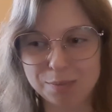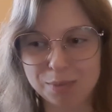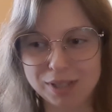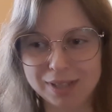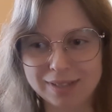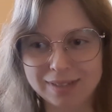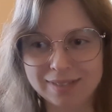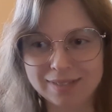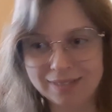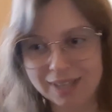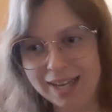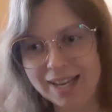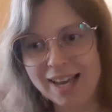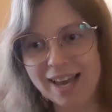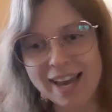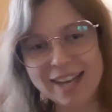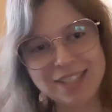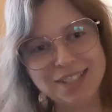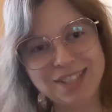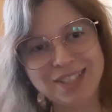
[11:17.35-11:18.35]
But
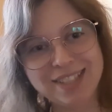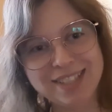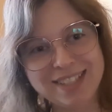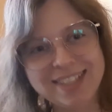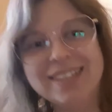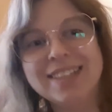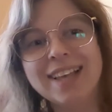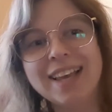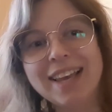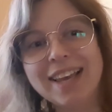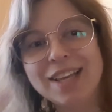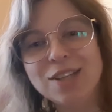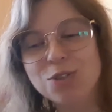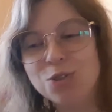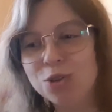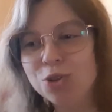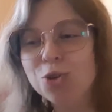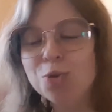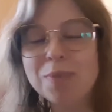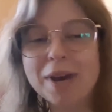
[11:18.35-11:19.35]
actually,
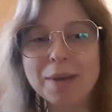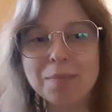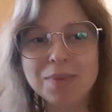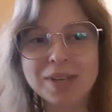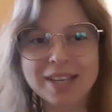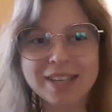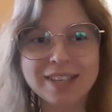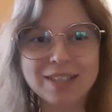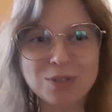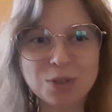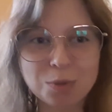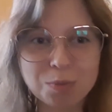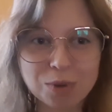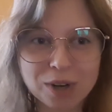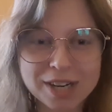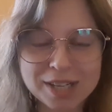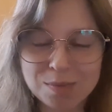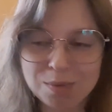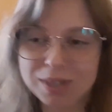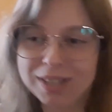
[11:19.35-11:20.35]
as you might be
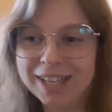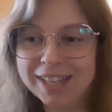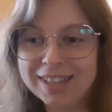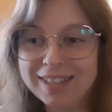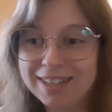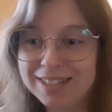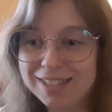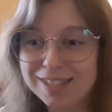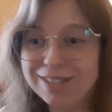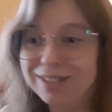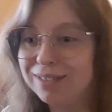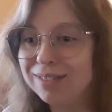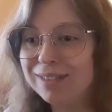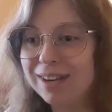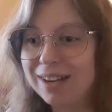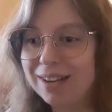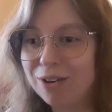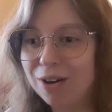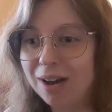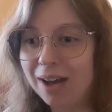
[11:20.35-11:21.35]
surprised, but that doesn't
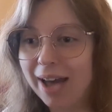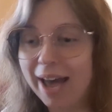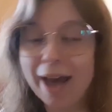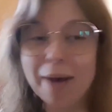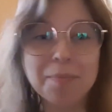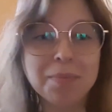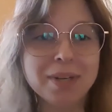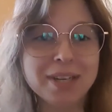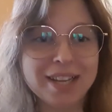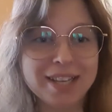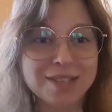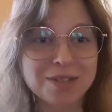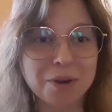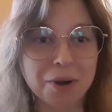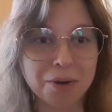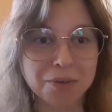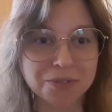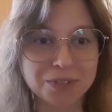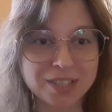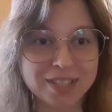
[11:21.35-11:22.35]
happen as
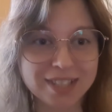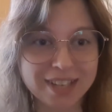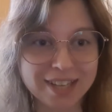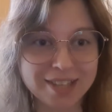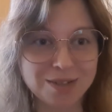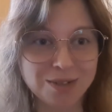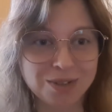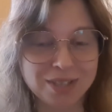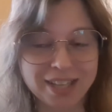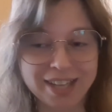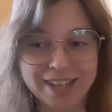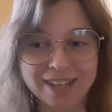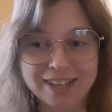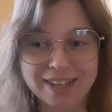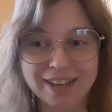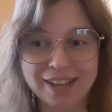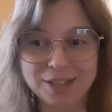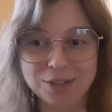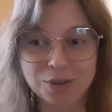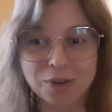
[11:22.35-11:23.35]
often as you
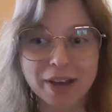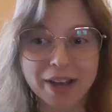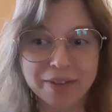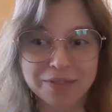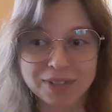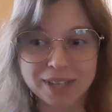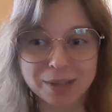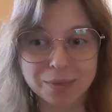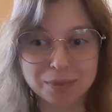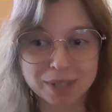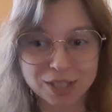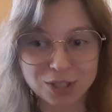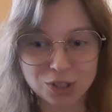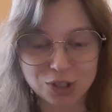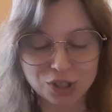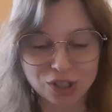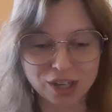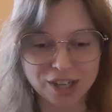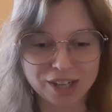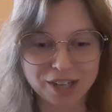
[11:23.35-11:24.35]
think. I don't have that
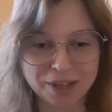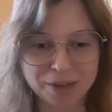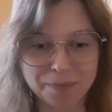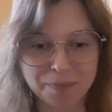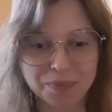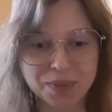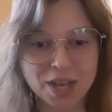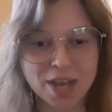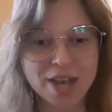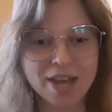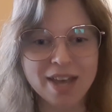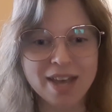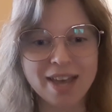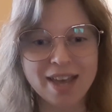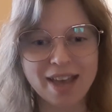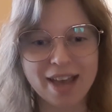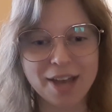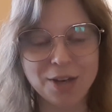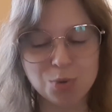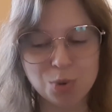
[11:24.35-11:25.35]
much
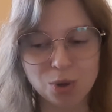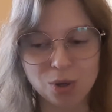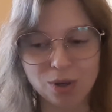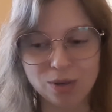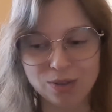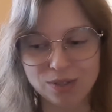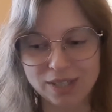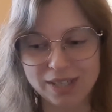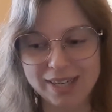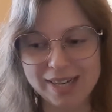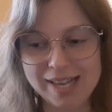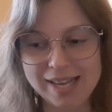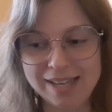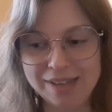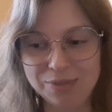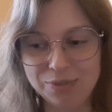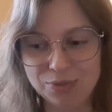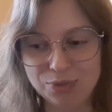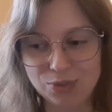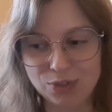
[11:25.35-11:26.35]
annual
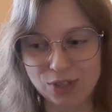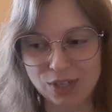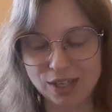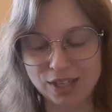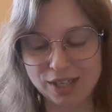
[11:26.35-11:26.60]
leave.